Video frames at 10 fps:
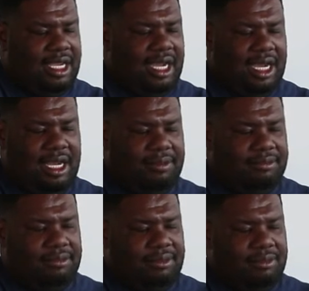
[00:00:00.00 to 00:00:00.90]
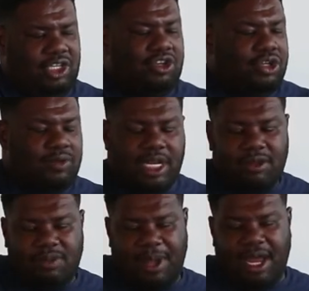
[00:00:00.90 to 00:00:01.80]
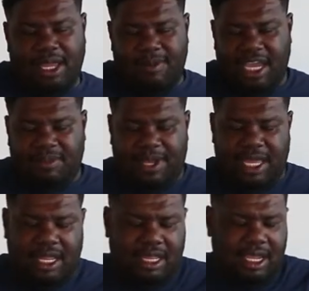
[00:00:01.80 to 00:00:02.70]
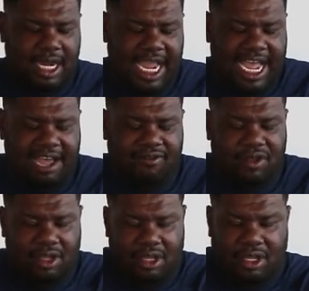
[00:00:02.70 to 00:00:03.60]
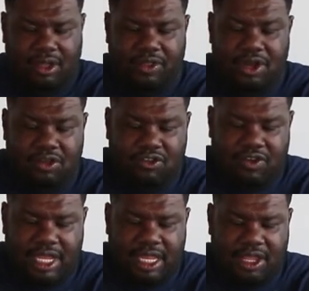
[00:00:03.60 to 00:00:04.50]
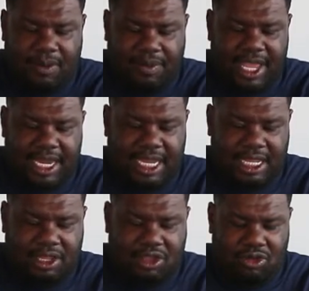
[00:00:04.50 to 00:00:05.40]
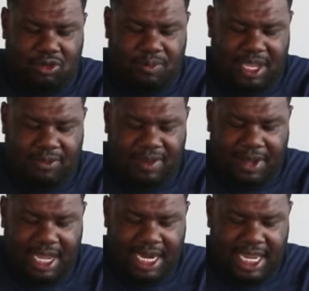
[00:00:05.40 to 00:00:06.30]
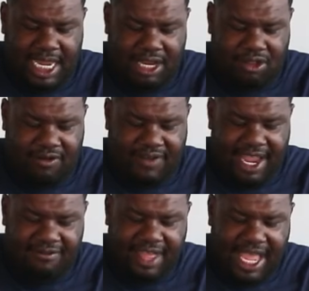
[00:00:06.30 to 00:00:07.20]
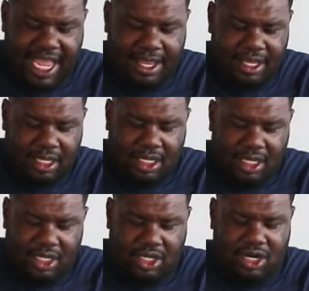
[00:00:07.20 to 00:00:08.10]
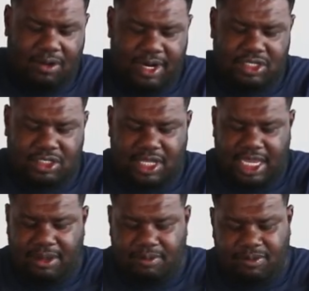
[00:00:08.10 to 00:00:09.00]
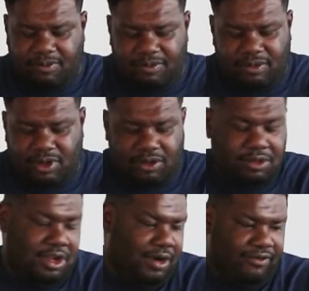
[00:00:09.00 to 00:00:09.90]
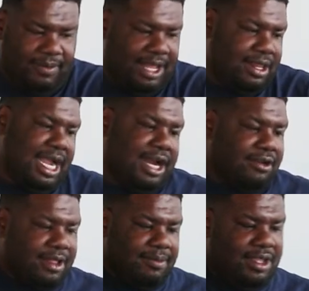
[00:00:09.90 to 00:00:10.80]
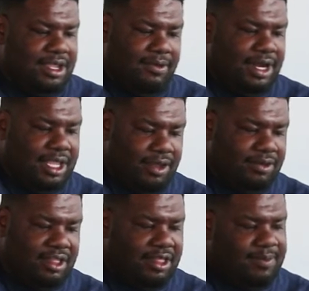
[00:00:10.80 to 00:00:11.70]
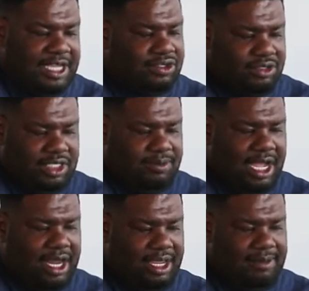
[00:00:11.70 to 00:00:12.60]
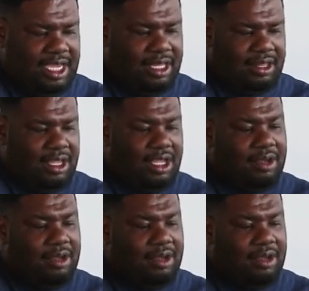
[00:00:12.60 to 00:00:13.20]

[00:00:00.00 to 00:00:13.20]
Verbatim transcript: Um, you do want to use potting mix because it's going to have the nutrients your plant needs to be repotted and survive that. You don't want to just like use dirt from outside or something. You want to use specialty potting mix.